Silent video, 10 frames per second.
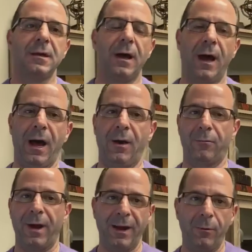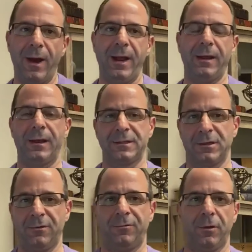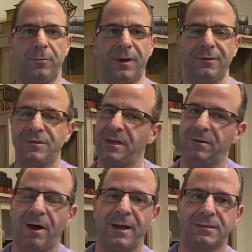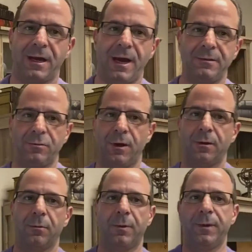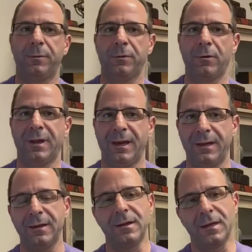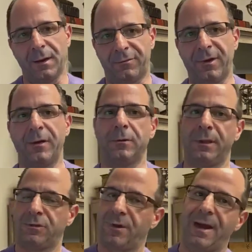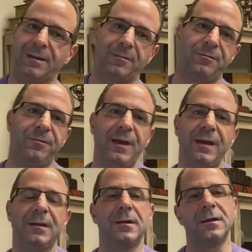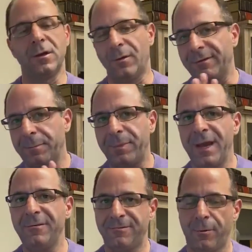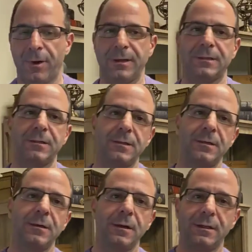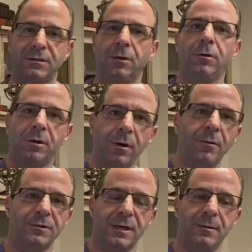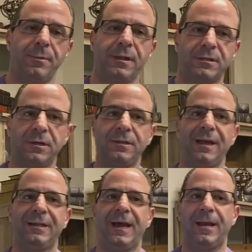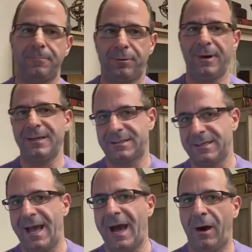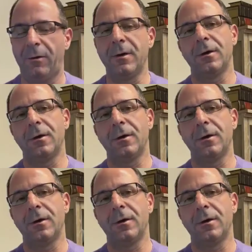uh, right away and so forth. But I've seen it a lot of times where, where people don't get it up front or they drag their feet. You don't have to pay for it until closing, but it's good to get that in place now